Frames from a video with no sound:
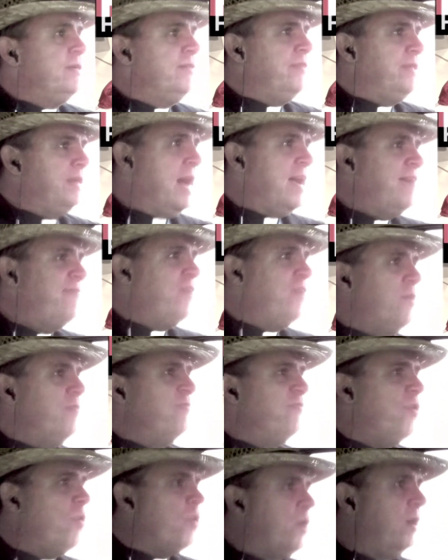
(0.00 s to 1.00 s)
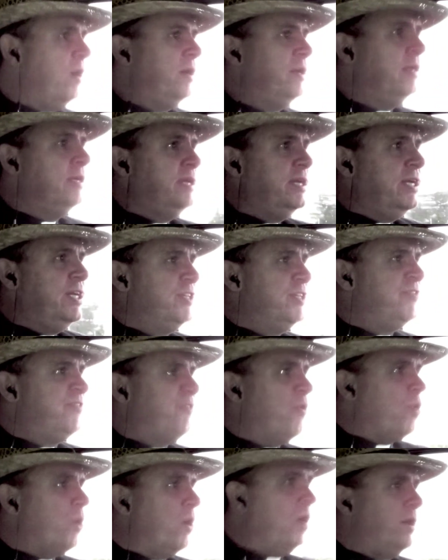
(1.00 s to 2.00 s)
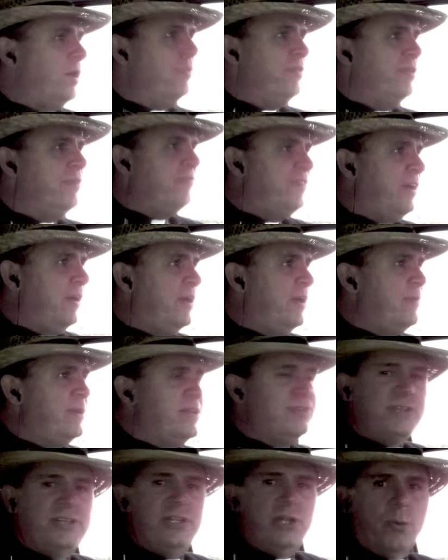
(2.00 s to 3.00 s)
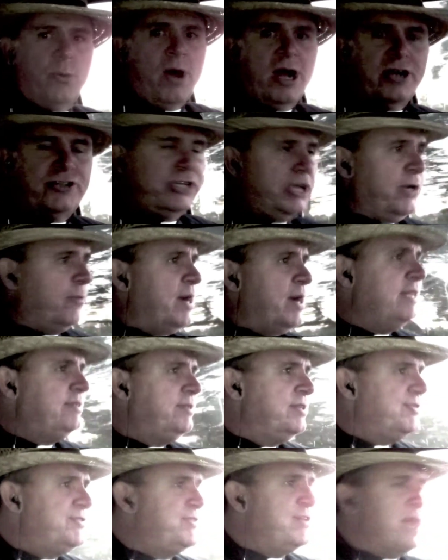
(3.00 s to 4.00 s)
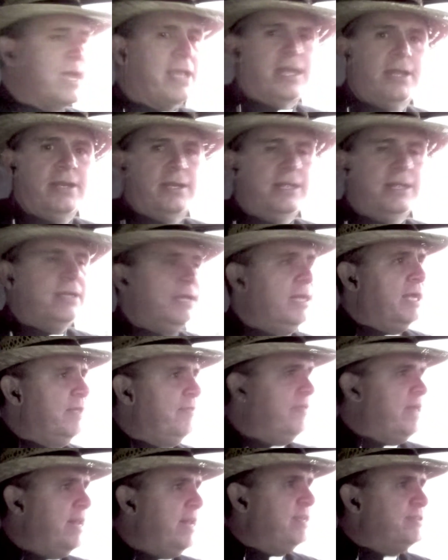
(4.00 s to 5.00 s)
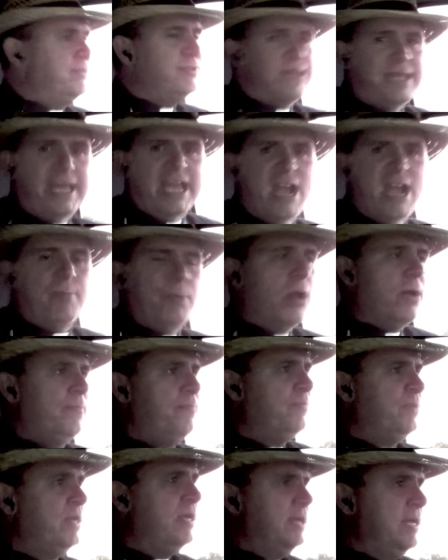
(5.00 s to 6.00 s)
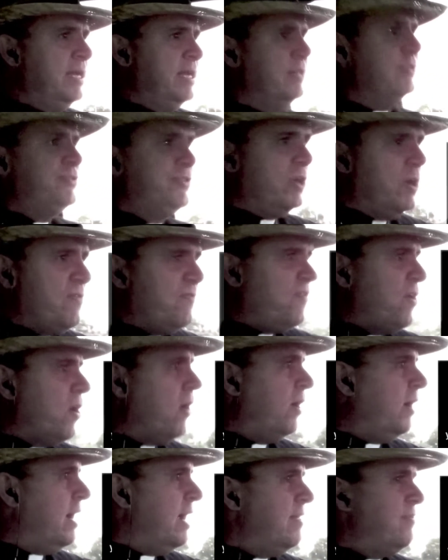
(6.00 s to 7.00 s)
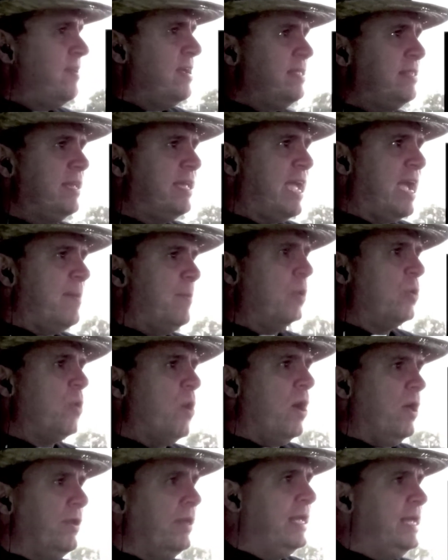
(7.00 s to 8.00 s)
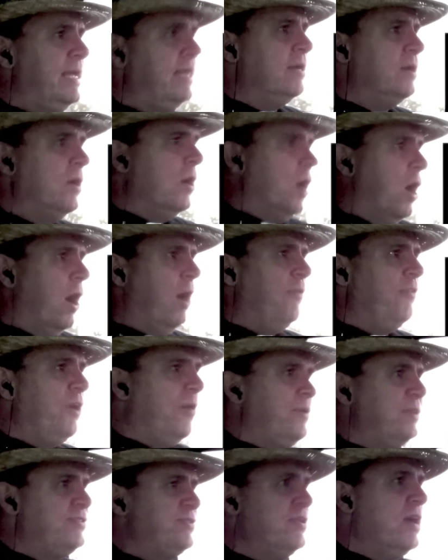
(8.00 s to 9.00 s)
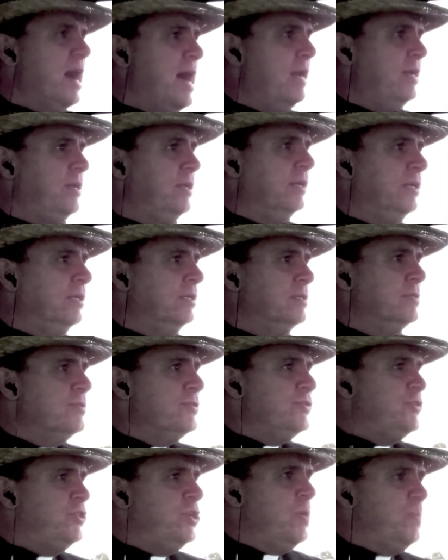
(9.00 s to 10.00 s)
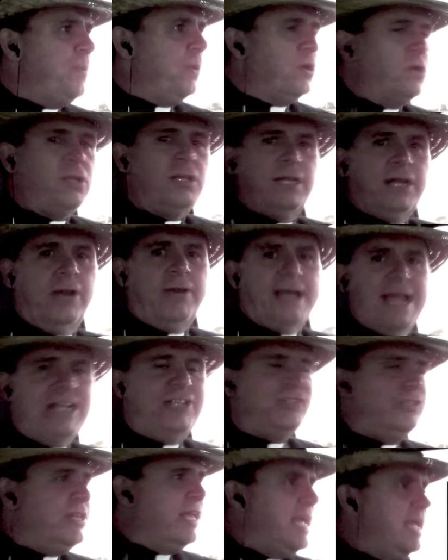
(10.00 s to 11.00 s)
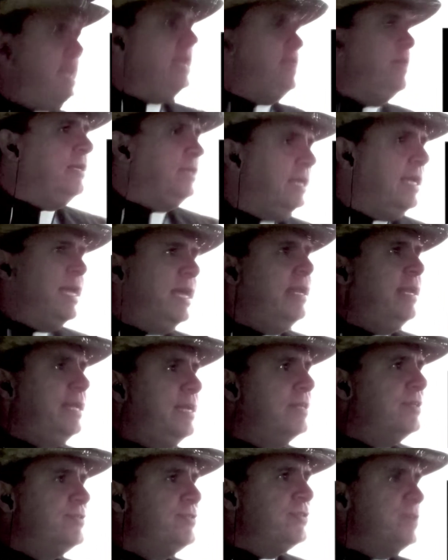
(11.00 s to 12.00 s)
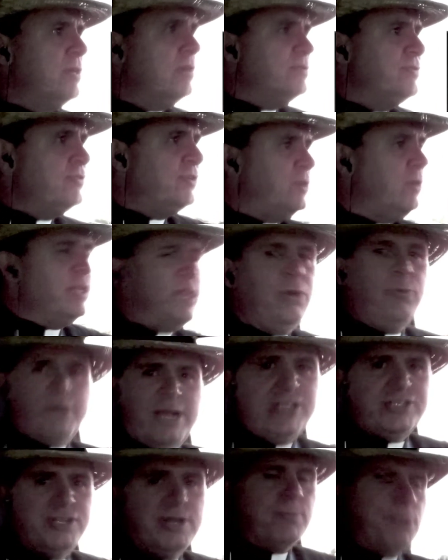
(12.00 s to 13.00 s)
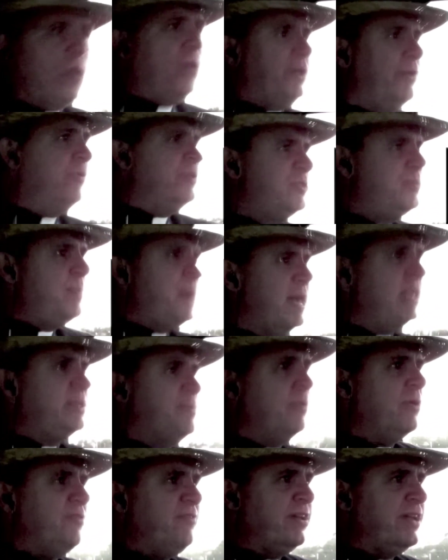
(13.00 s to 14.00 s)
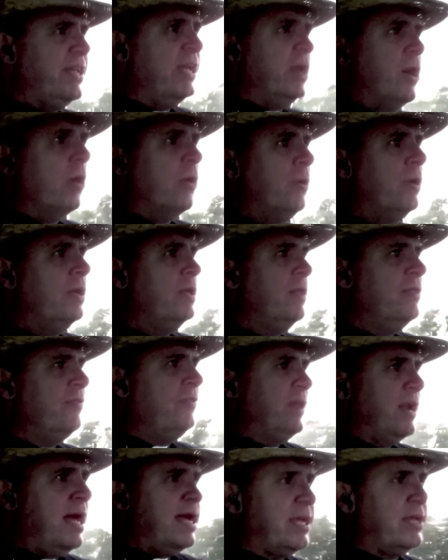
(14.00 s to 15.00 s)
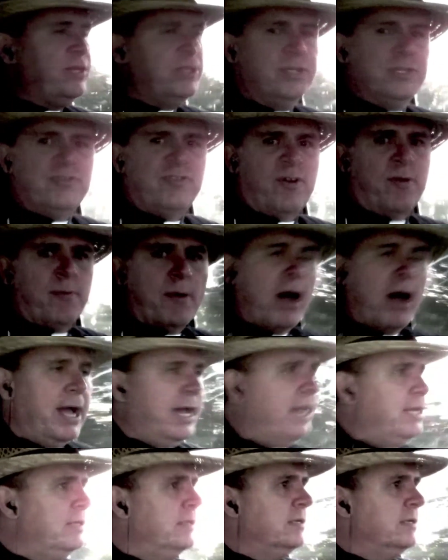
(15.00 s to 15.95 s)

the iPhone 4 is for the very reason you're watching right this second, and that is the camera. And so far, I think the camera quality, although it's not super clear HD, it is certainly reasonable and respectable video that I can use for my